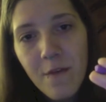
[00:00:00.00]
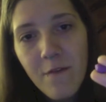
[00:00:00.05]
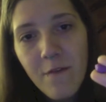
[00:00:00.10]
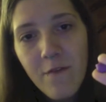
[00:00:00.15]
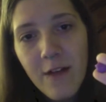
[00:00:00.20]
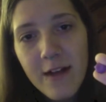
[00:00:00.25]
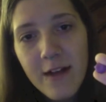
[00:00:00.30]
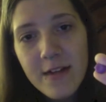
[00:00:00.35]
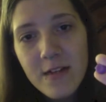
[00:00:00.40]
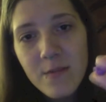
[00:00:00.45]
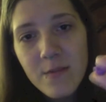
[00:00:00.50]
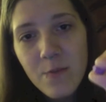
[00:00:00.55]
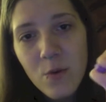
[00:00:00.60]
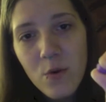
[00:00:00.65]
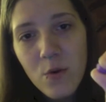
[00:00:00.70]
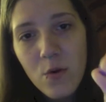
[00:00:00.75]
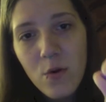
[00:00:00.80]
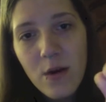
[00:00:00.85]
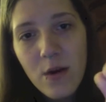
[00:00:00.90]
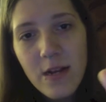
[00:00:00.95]

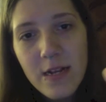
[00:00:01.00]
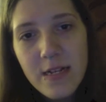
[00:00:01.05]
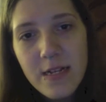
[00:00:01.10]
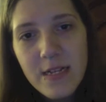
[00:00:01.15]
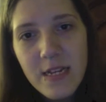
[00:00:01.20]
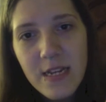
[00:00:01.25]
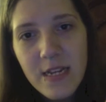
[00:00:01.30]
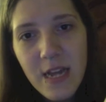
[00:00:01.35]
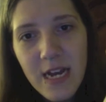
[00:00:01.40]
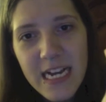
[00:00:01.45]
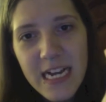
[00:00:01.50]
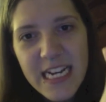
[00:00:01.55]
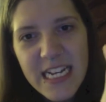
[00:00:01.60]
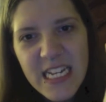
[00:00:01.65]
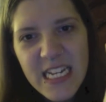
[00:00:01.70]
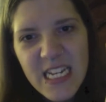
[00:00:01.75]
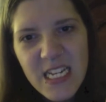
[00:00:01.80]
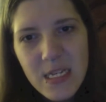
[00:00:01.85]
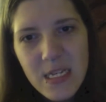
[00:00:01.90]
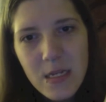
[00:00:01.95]
flexible and it's a
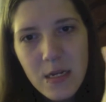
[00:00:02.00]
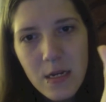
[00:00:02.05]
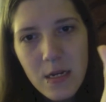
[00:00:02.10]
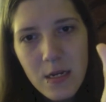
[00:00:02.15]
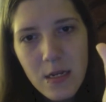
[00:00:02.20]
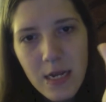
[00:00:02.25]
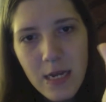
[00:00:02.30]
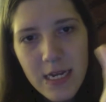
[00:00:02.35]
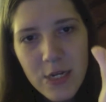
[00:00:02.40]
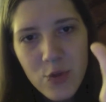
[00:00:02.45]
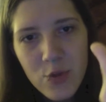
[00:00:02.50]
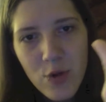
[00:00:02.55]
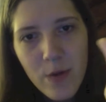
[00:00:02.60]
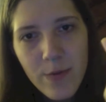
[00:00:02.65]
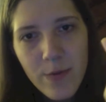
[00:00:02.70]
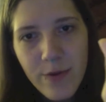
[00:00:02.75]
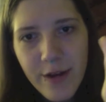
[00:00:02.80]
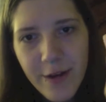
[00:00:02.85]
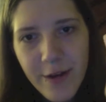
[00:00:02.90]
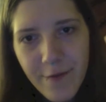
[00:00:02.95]
nice
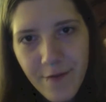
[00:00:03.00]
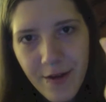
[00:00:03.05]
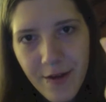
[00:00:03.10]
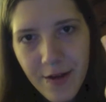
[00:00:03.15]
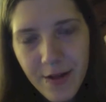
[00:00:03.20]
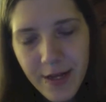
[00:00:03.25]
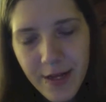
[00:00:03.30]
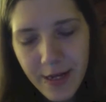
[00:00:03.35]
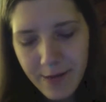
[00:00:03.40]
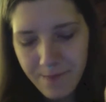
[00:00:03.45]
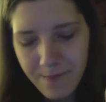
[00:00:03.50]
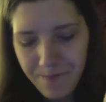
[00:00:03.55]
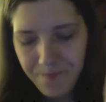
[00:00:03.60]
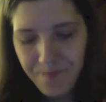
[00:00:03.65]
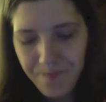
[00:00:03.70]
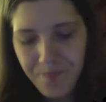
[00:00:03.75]
rubbery feeling.